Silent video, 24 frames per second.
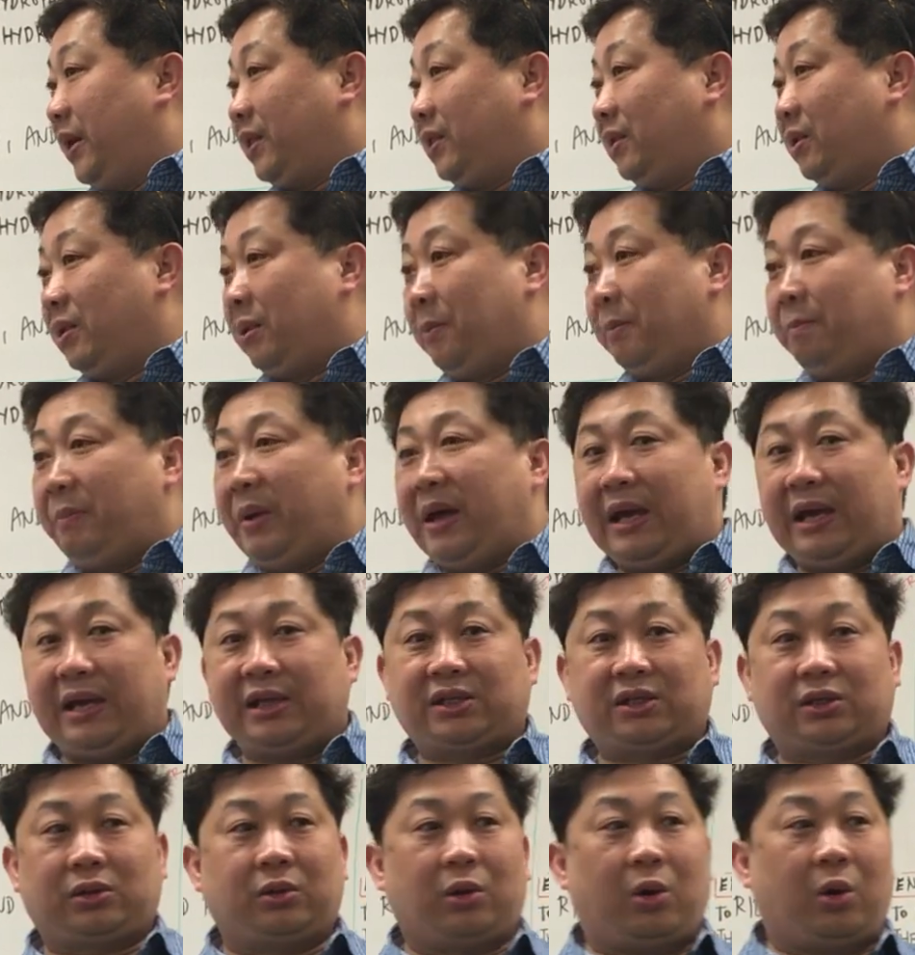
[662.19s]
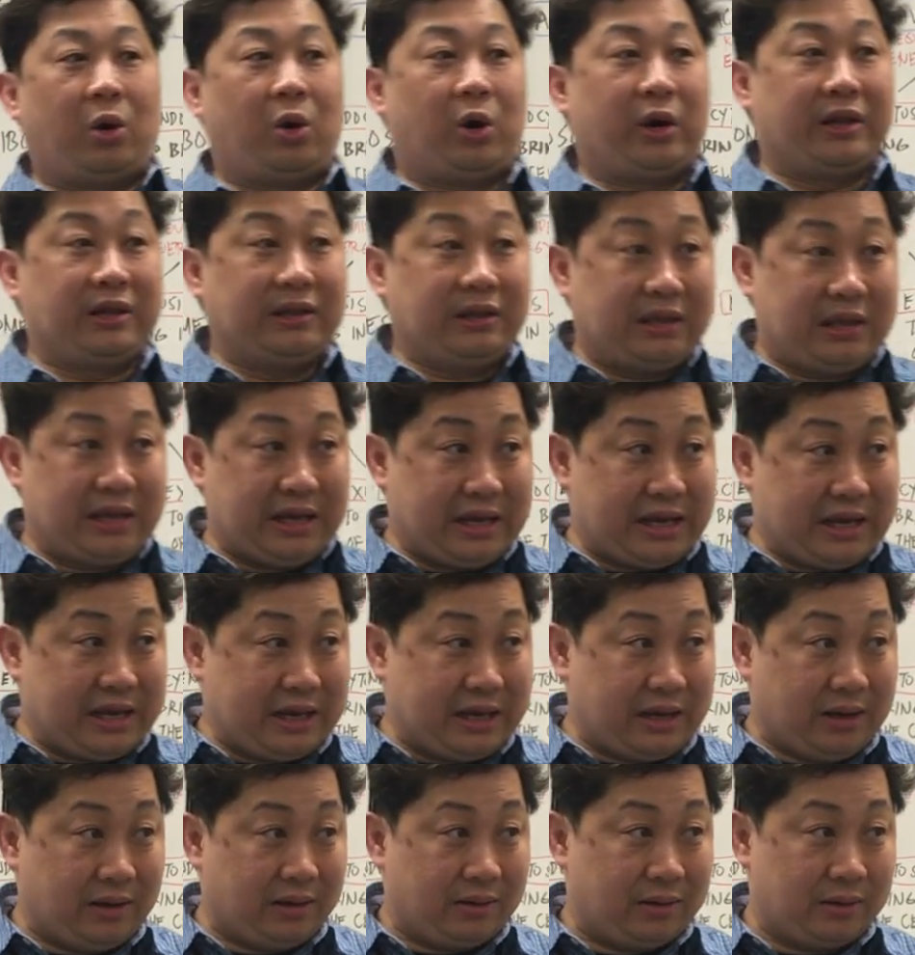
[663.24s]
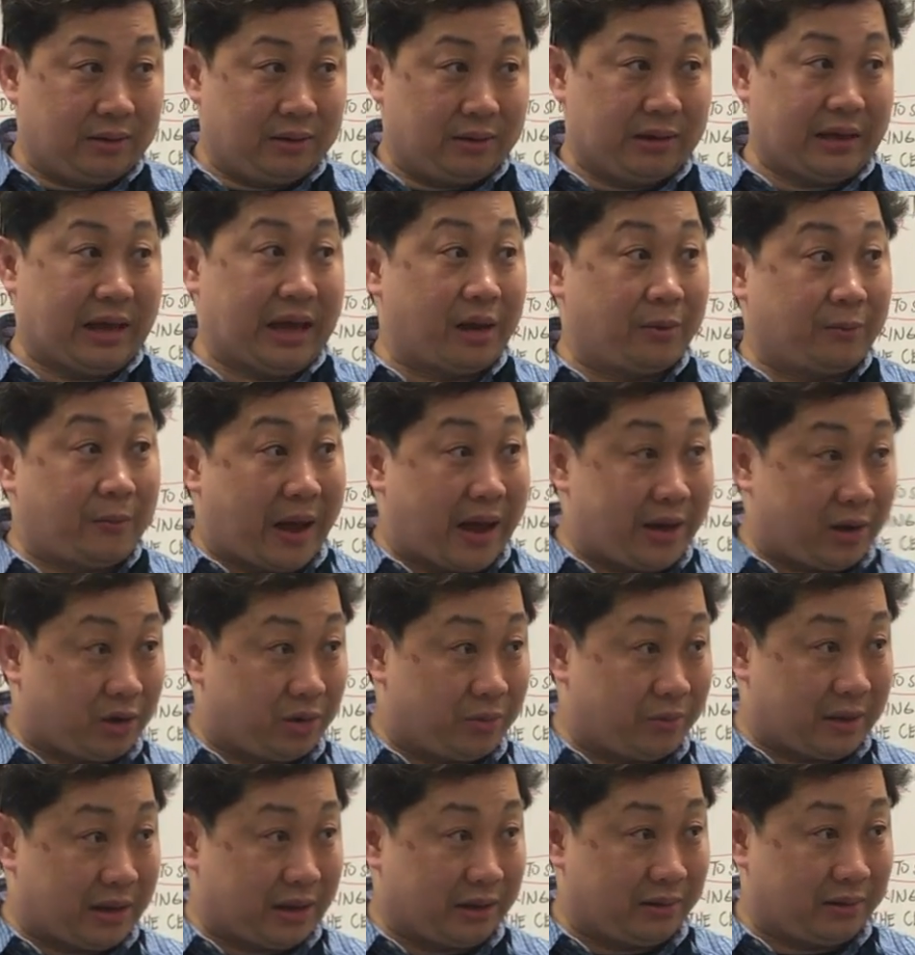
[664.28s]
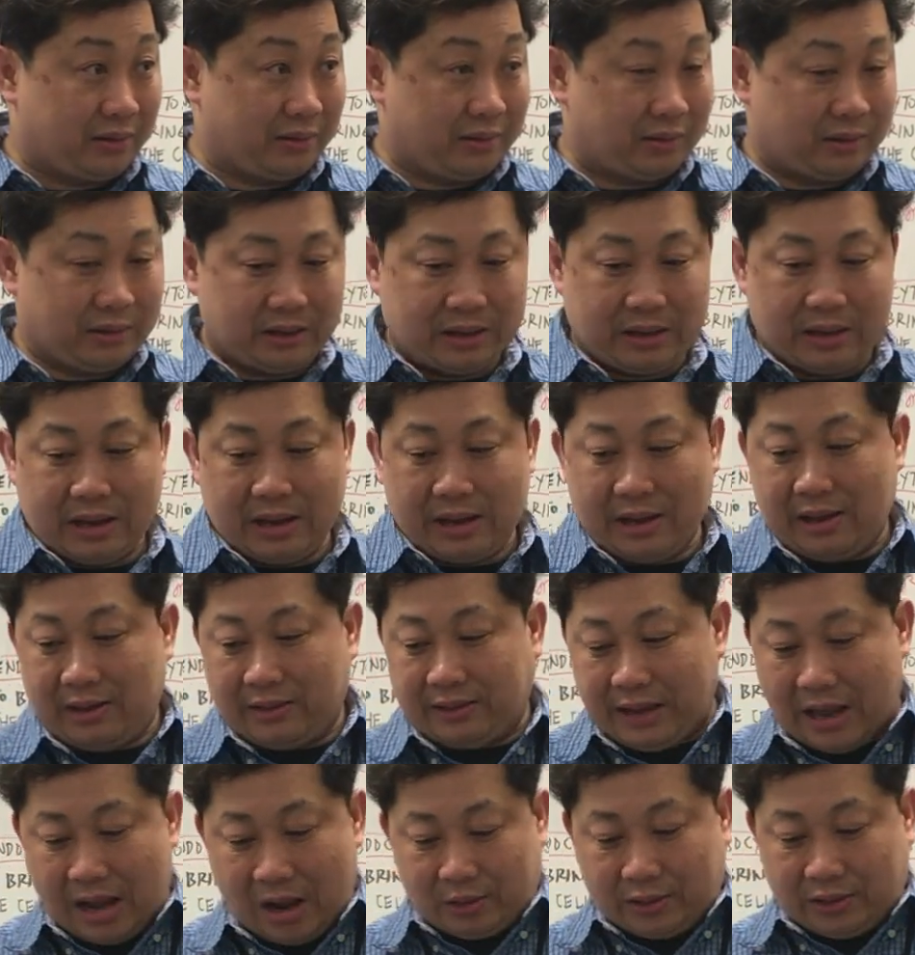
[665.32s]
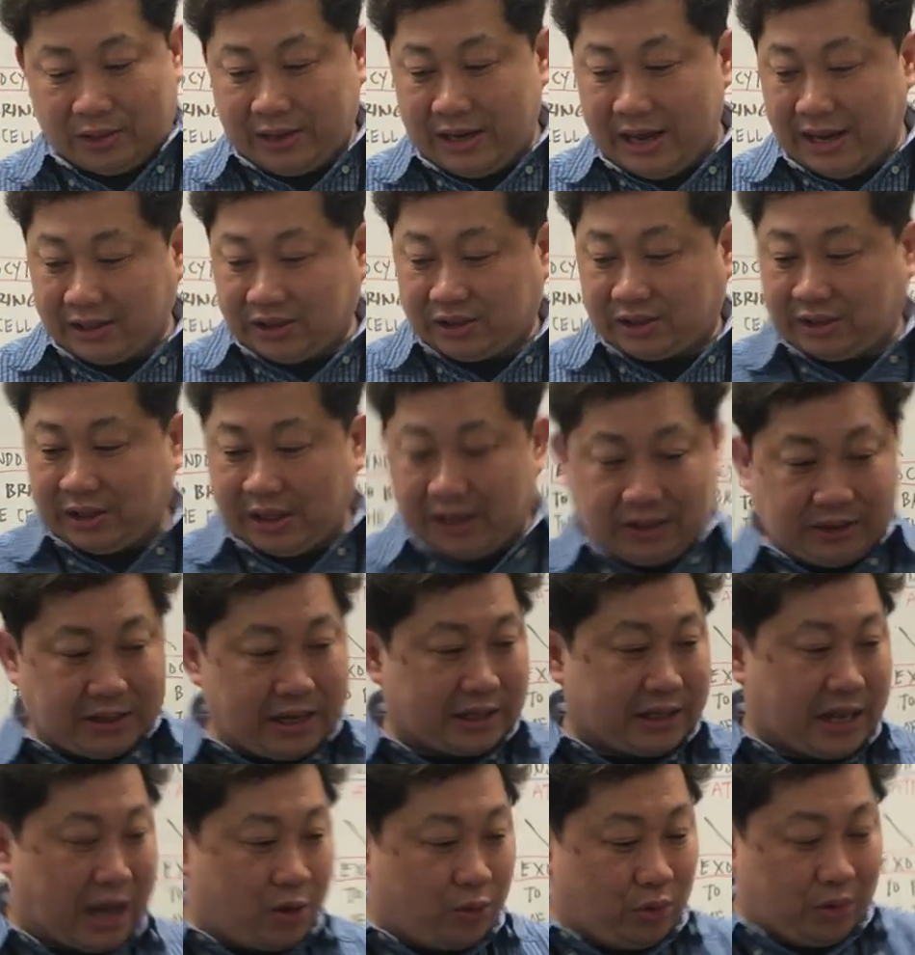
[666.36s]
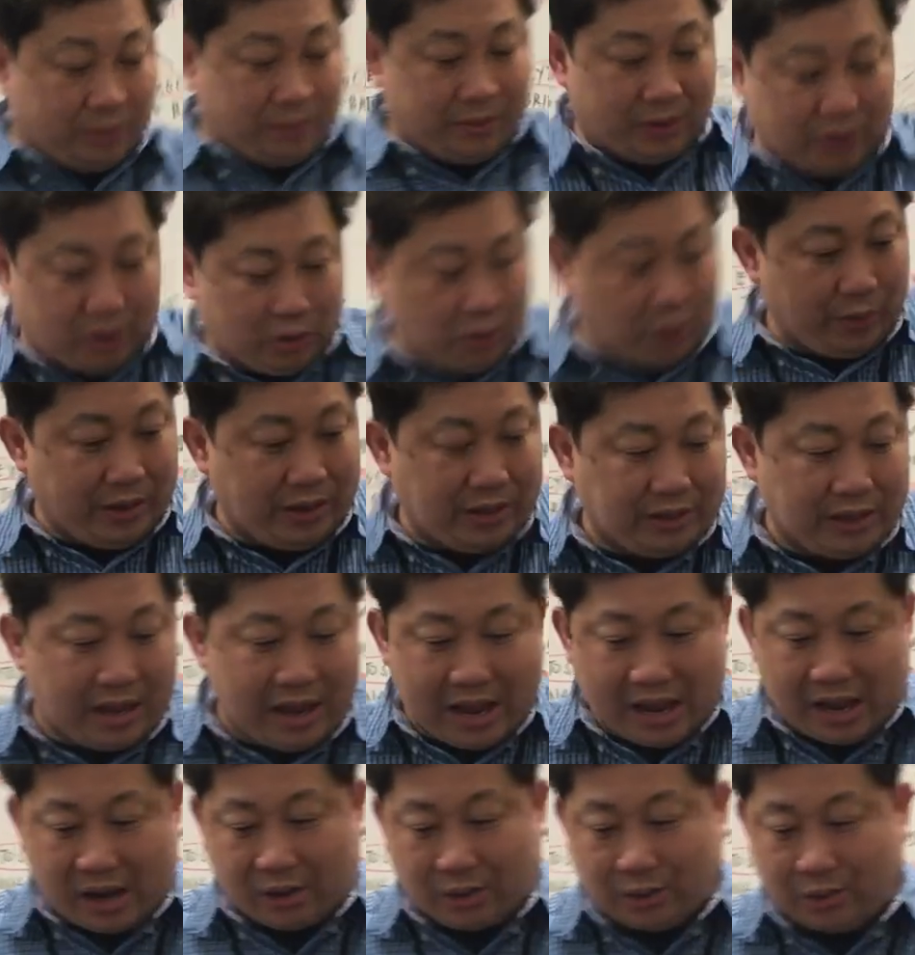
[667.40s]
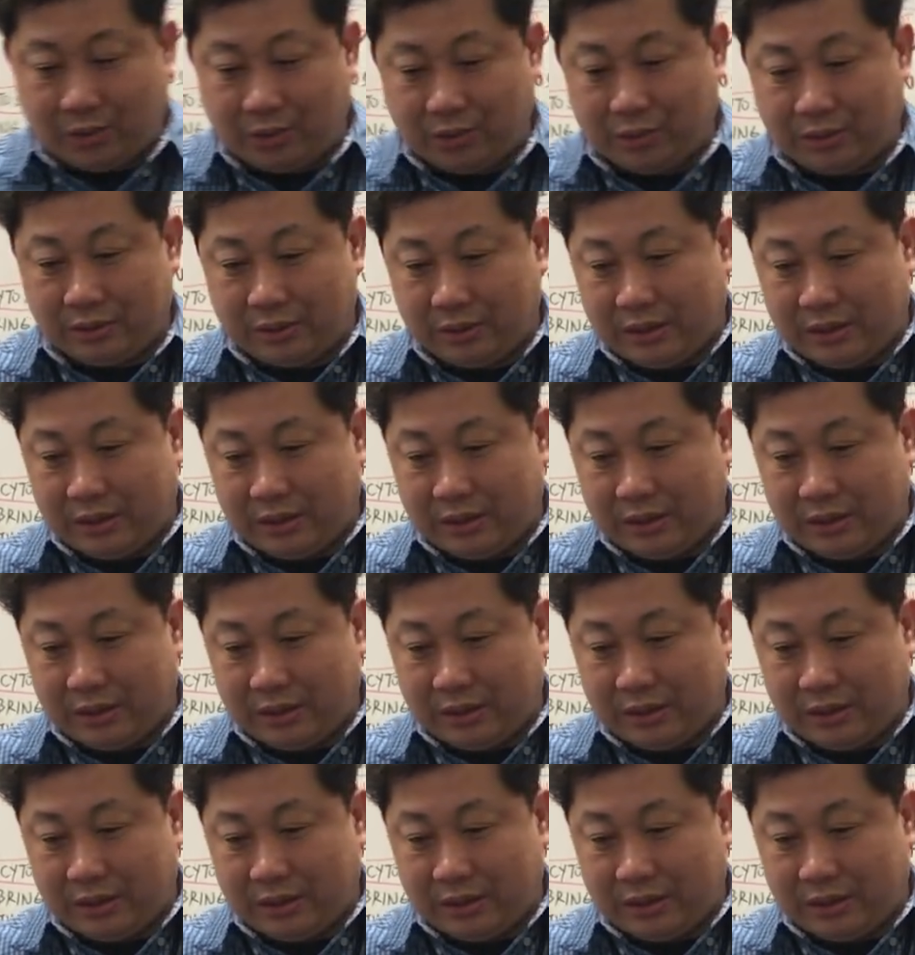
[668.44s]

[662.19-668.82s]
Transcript: it based on the environment. Now, the next thing that I will be doing now